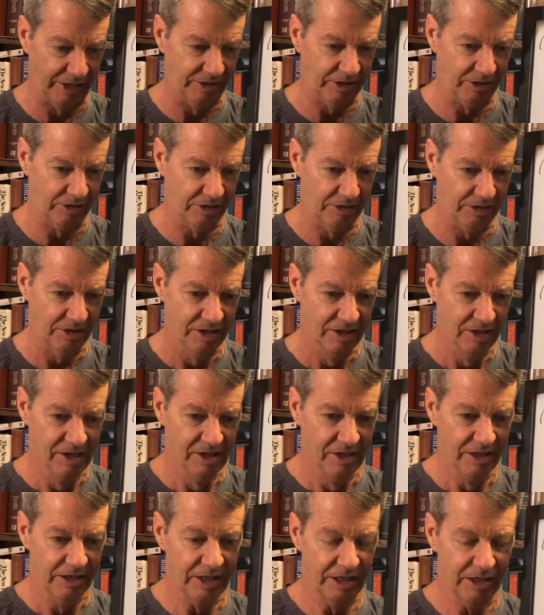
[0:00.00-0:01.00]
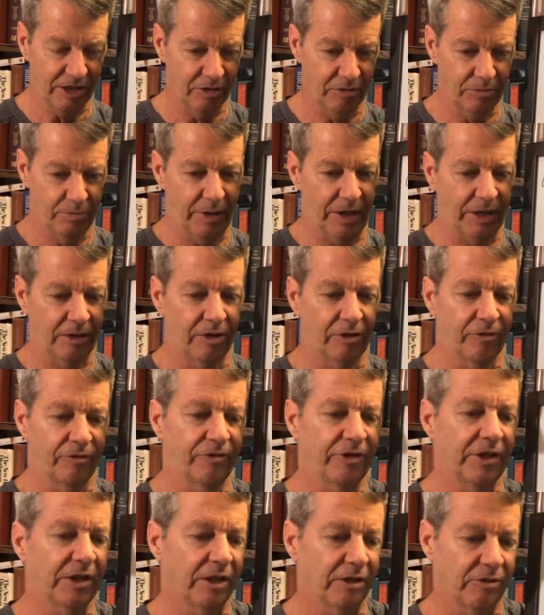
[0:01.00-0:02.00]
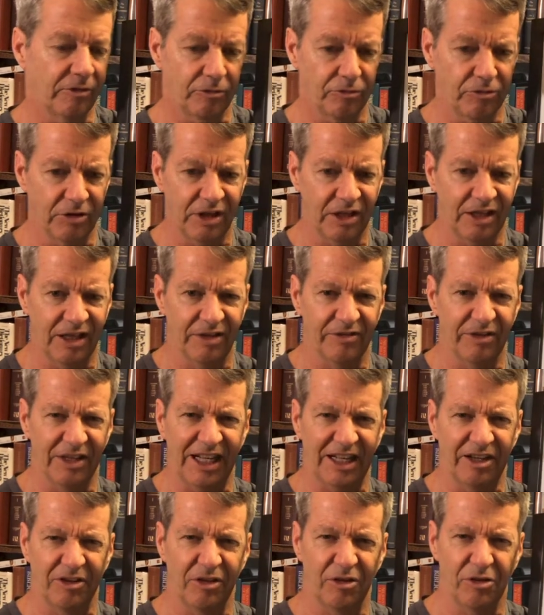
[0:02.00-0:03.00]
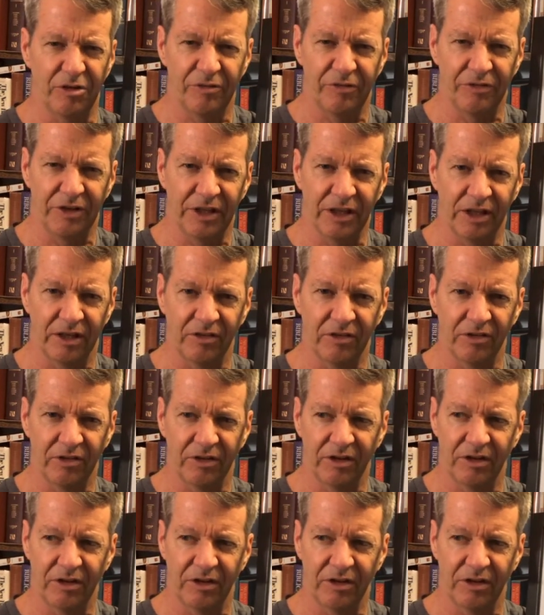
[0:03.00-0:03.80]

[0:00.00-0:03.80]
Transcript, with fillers: They could, they go by their feelings. They're really living out of their own feelings.